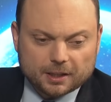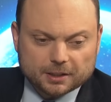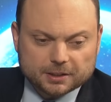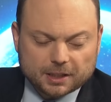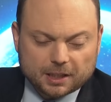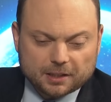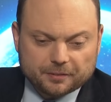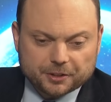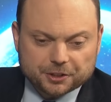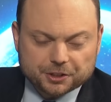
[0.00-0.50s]

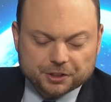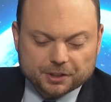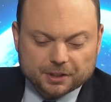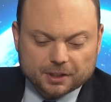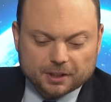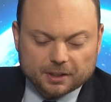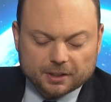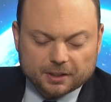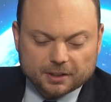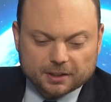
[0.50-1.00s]

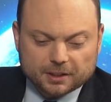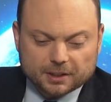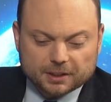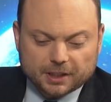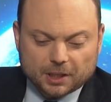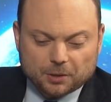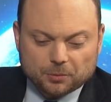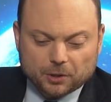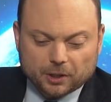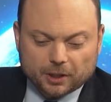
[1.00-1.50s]
television
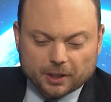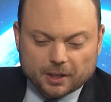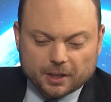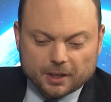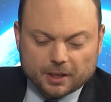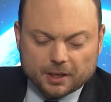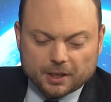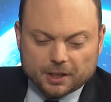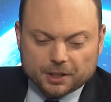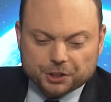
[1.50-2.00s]
network,
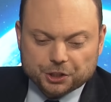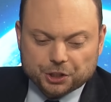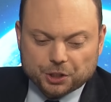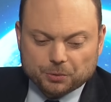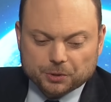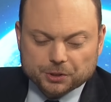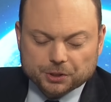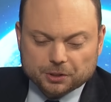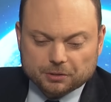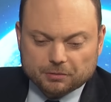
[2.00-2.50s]
she
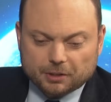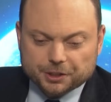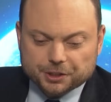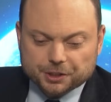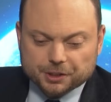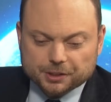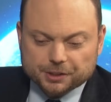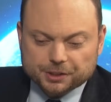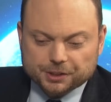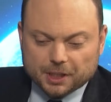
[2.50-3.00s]
was on a
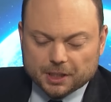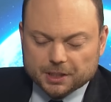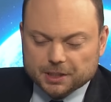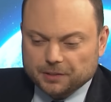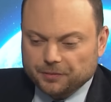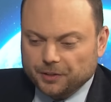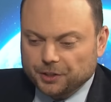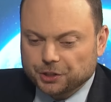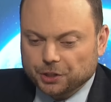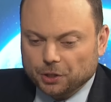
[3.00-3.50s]
Russian state
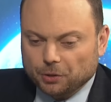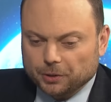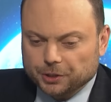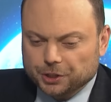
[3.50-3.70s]
TV show,